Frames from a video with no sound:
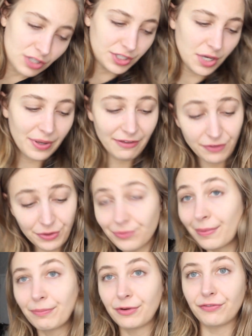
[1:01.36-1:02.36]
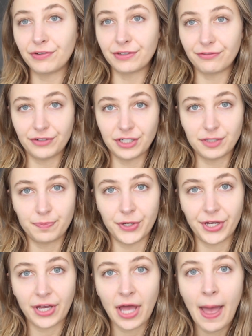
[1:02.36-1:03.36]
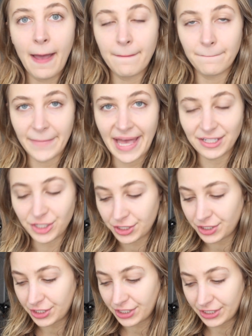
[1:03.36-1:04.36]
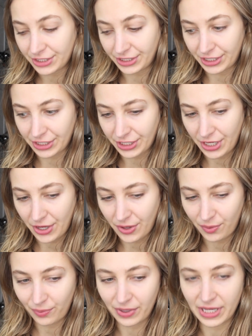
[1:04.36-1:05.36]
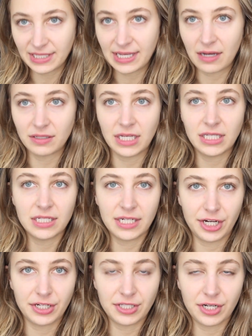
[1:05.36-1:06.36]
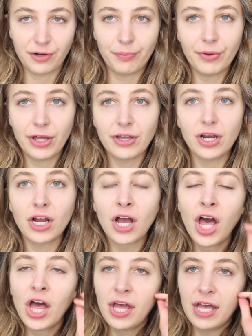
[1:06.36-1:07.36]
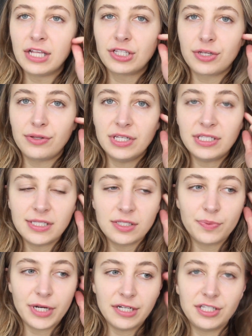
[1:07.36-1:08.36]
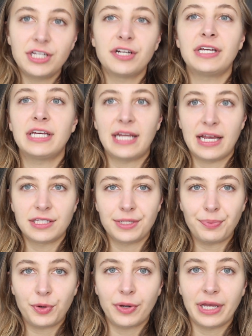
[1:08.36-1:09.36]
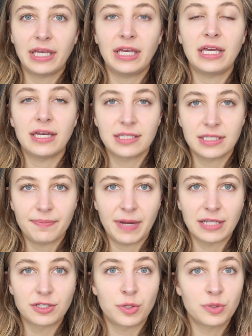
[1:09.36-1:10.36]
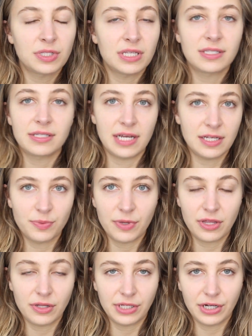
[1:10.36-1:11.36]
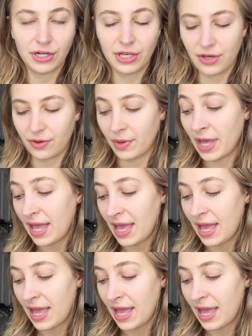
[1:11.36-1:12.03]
So if you remember from the first book, Magister Illyrio was housing Daenerys and her brother, and so this is where Tyrion ends up going. He gets to Pentos, stays with Illyrio,